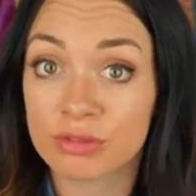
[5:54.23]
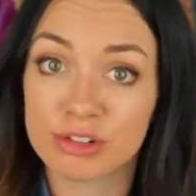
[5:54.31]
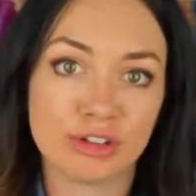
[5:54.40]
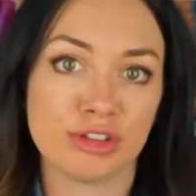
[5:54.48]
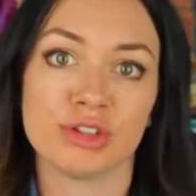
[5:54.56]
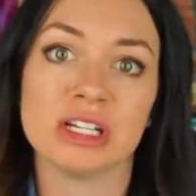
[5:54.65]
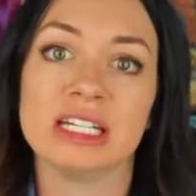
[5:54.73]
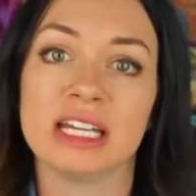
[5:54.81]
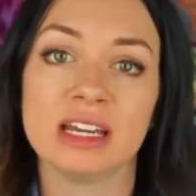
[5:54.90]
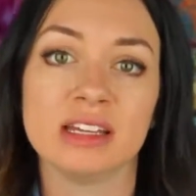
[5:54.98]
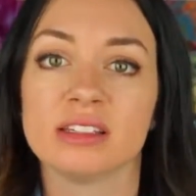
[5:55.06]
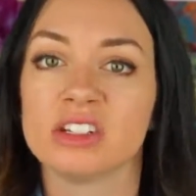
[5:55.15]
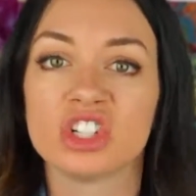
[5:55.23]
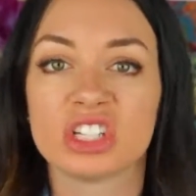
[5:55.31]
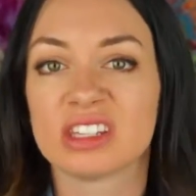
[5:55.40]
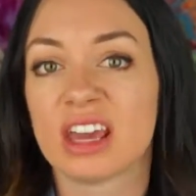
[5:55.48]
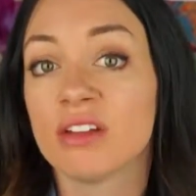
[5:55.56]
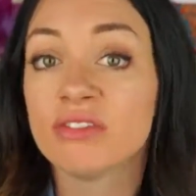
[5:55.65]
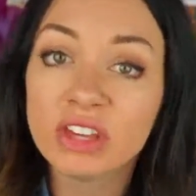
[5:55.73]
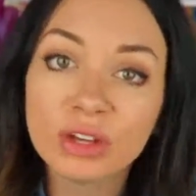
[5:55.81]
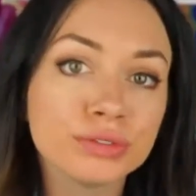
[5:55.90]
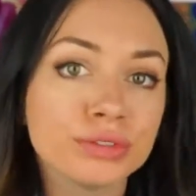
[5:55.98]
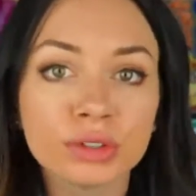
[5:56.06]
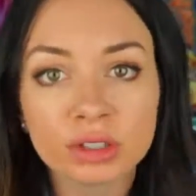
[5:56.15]
for 30 days and just get a
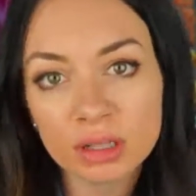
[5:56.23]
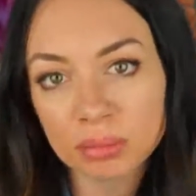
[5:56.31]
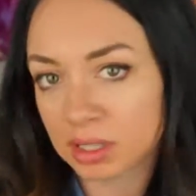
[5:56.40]
feel for it,